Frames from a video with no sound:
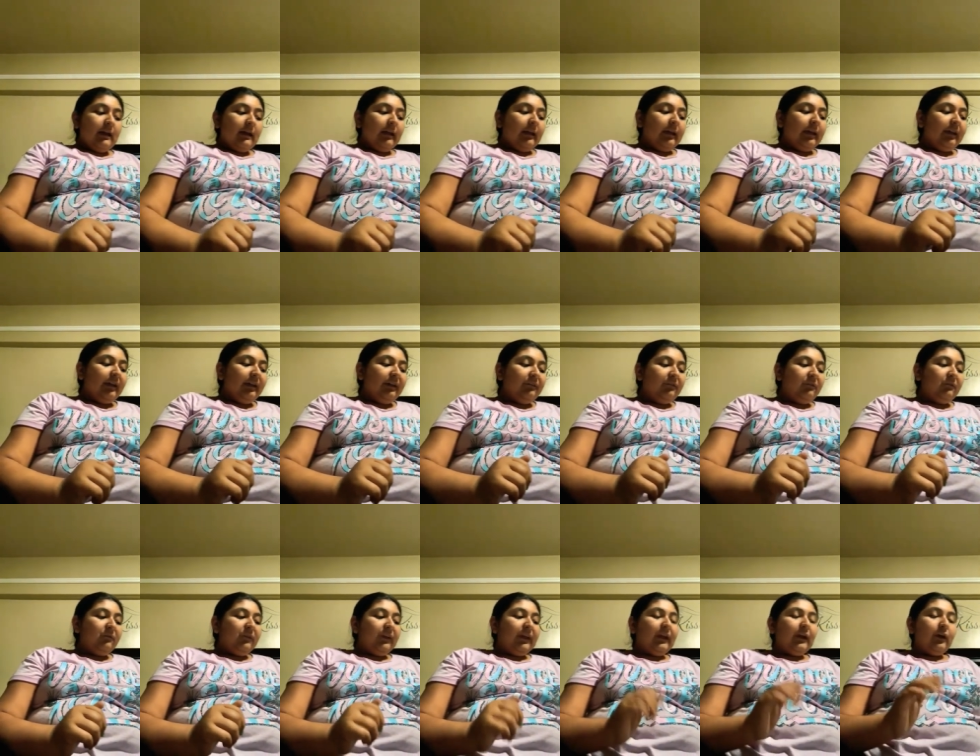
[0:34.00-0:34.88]

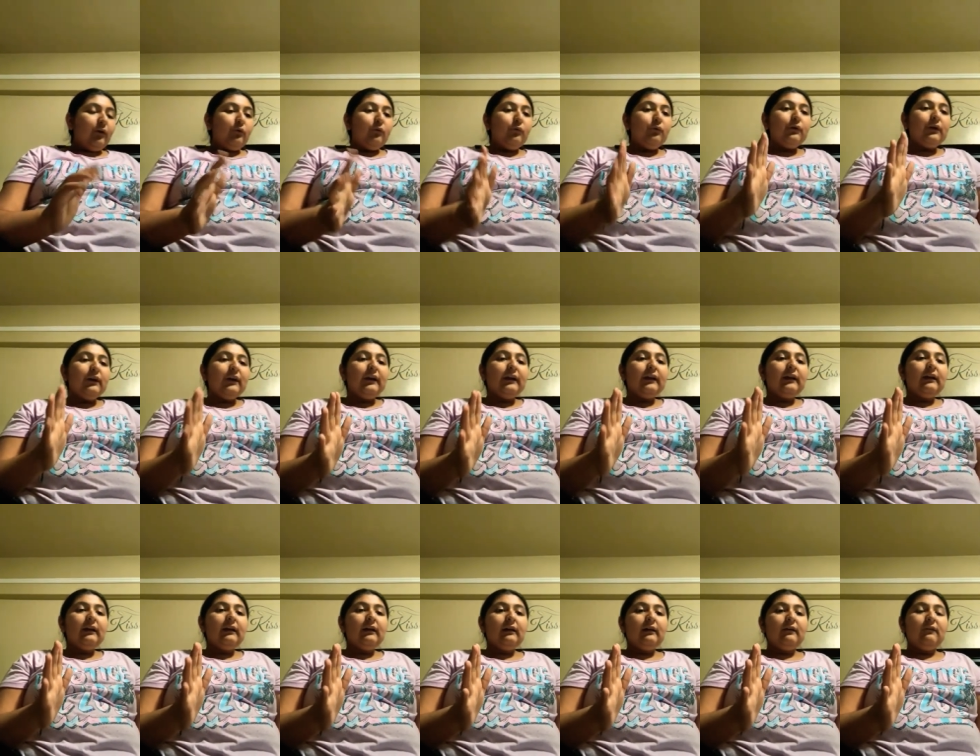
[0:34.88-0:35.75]
If your
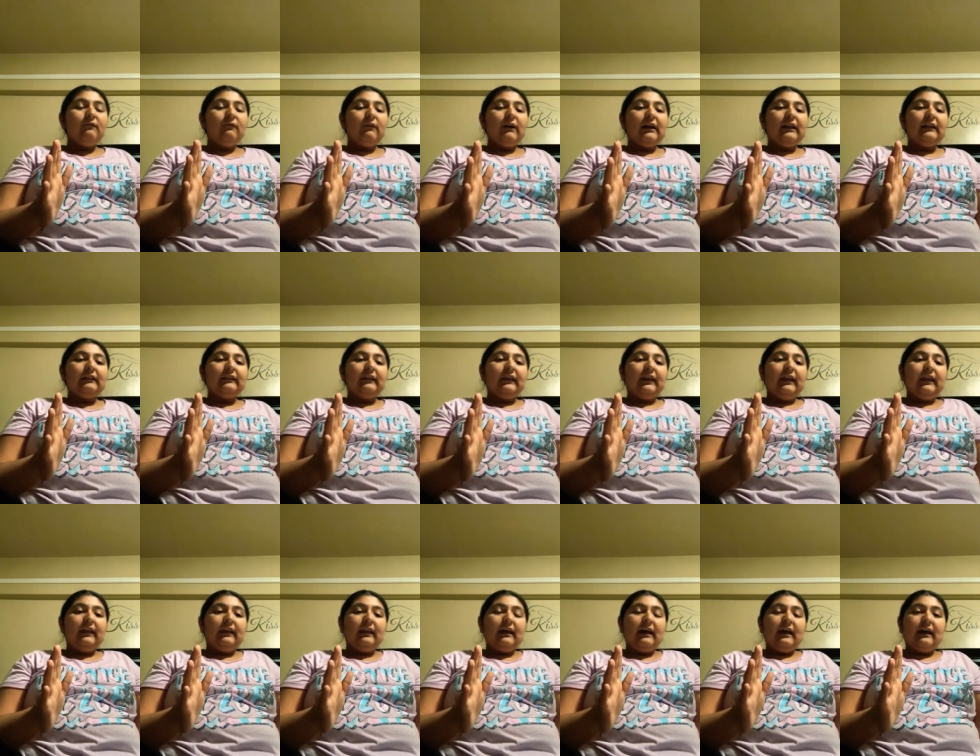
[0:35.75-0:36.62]

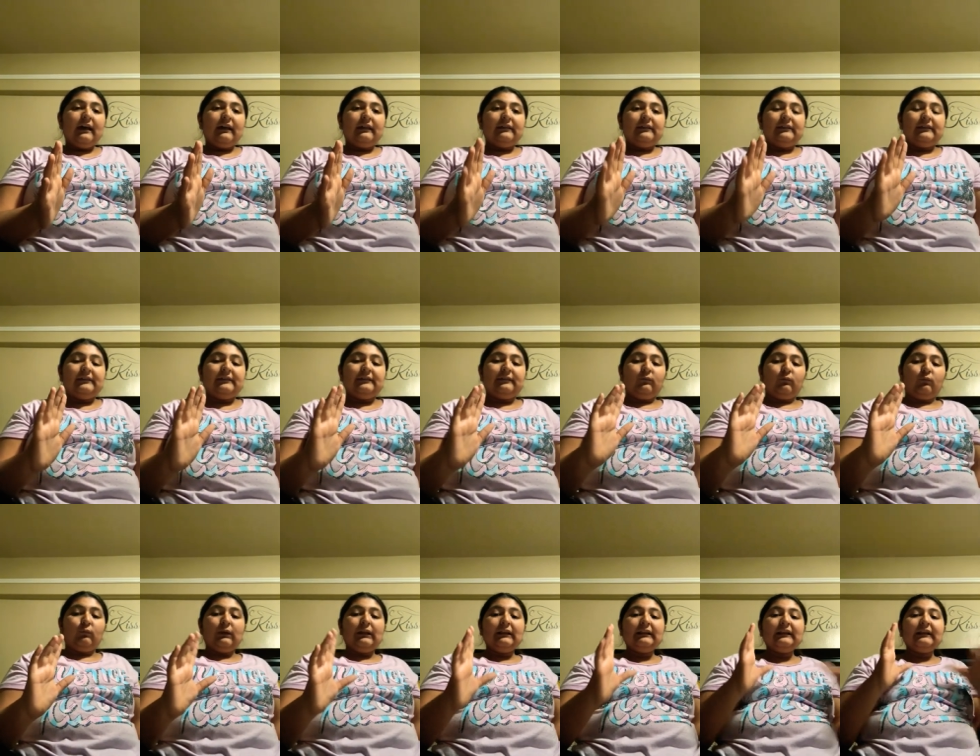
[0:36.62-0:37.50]
violin has
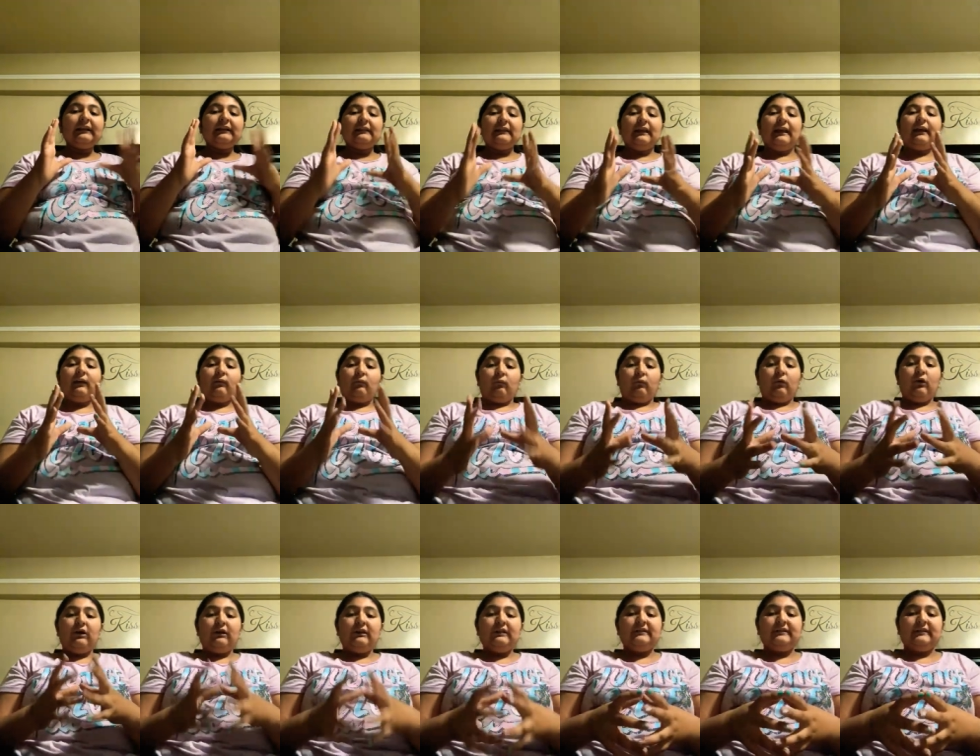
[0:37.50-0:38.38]
really light
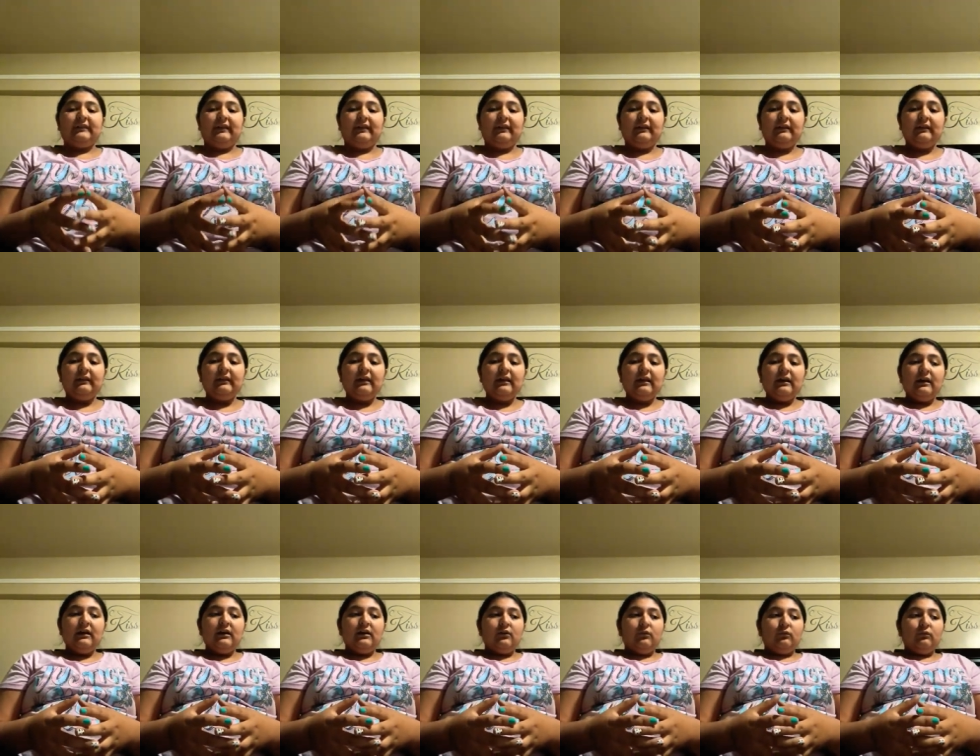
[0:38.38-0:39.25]
rosin,
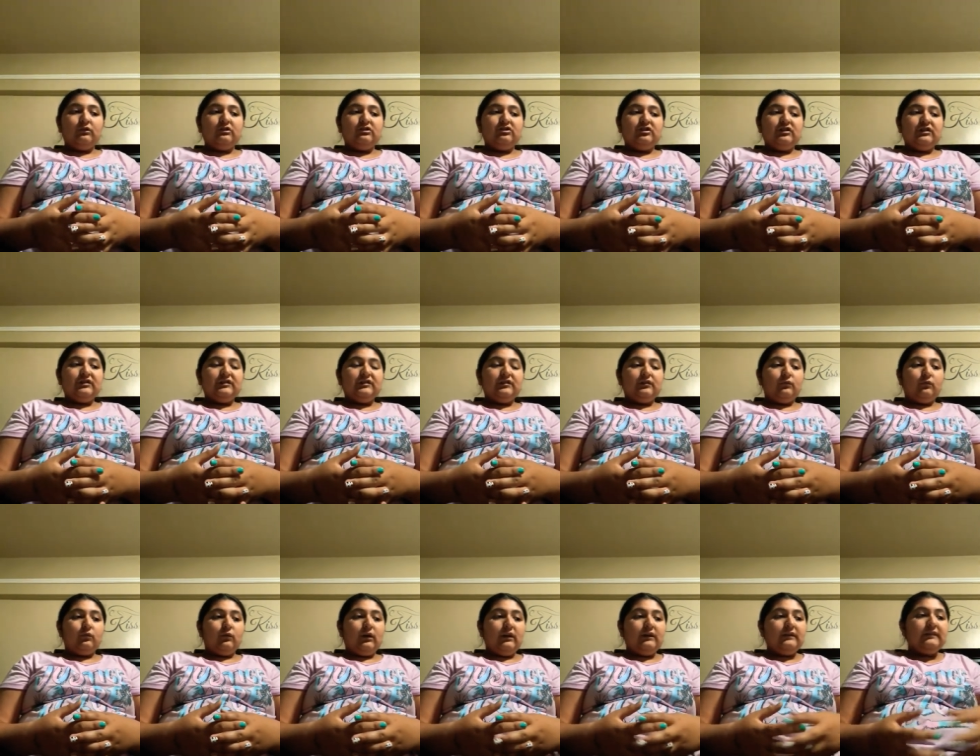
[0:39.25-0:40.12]
which is the
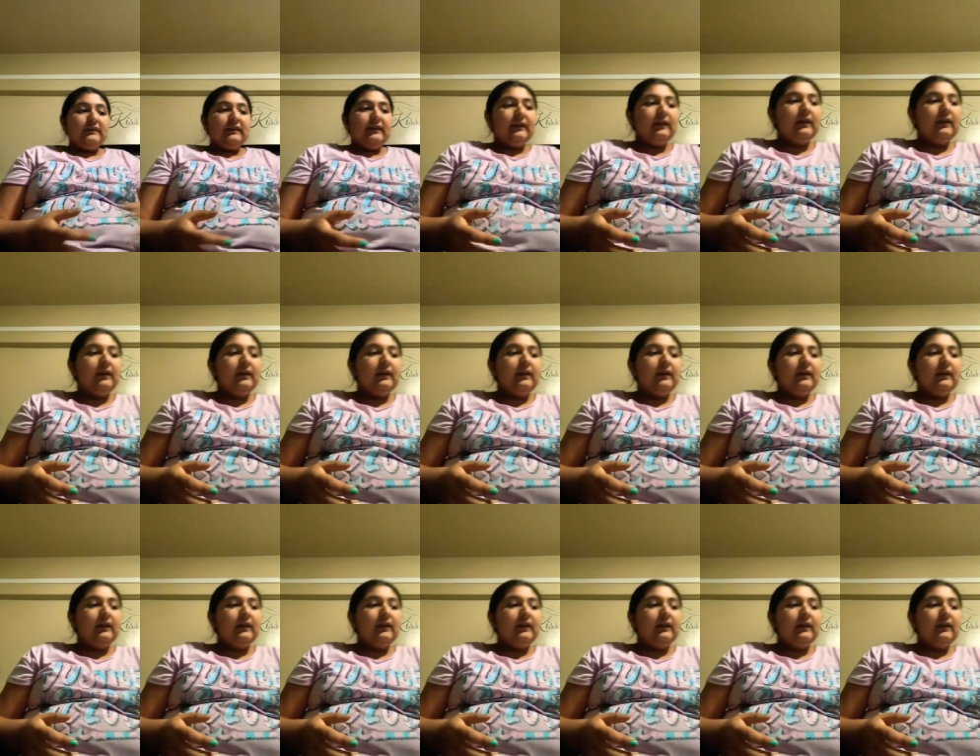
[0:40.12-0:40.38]
rosin